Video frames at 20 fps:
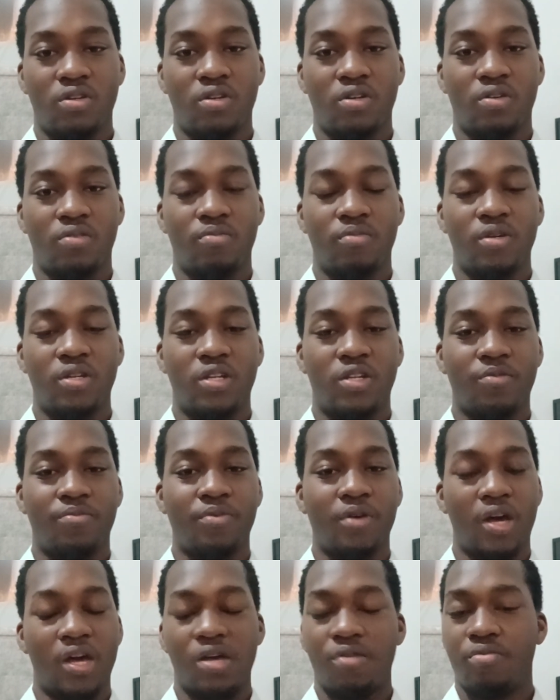a
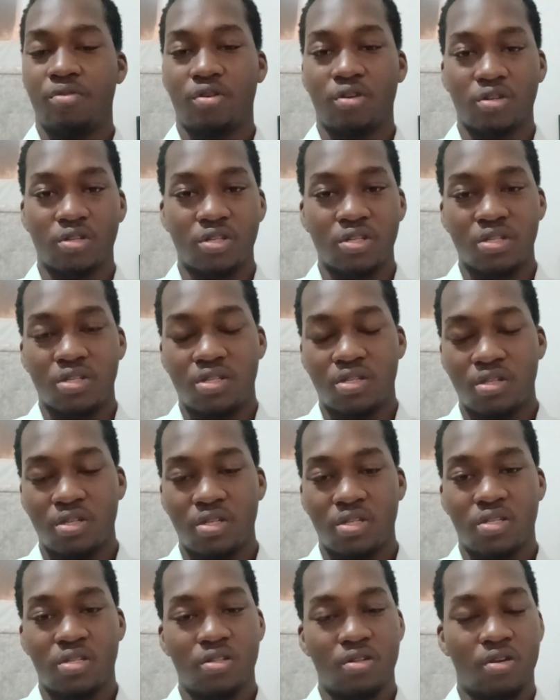DPI, because
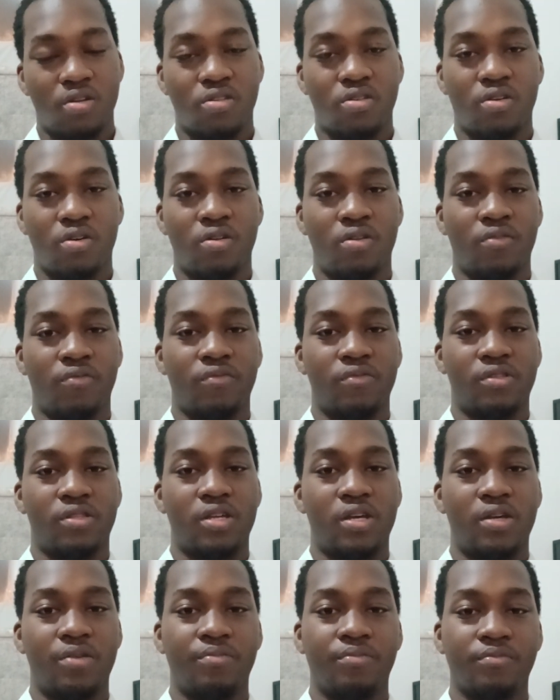it's not all of the
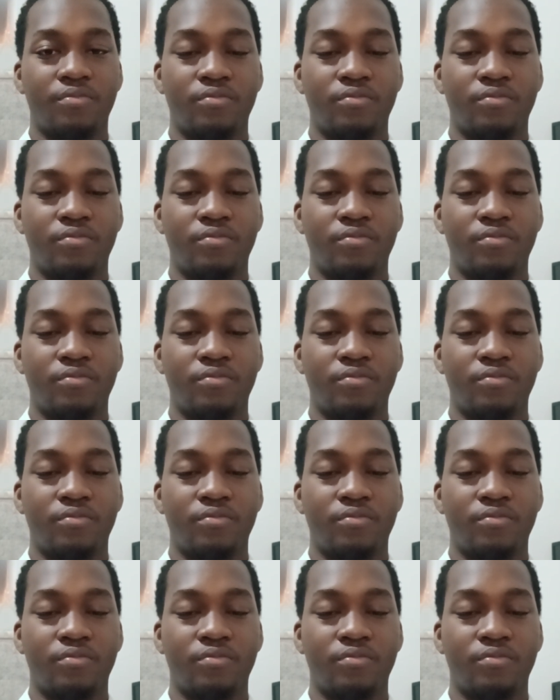time.